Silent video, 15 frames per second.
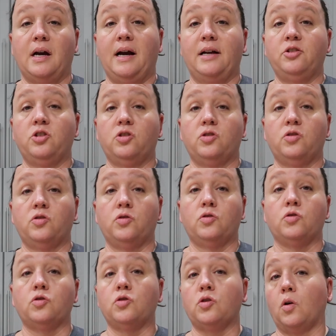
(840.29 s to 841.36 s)
I just
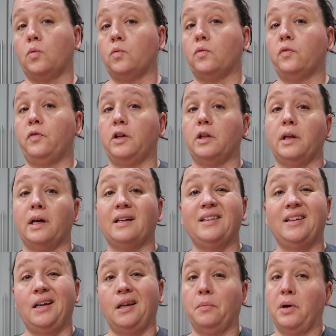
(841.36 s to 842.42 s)
don't feel like
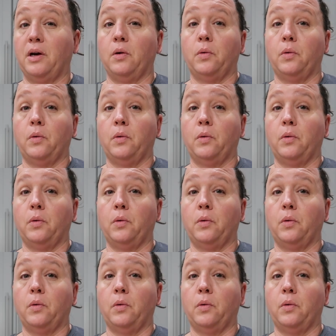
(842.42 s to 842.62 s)
cleaning my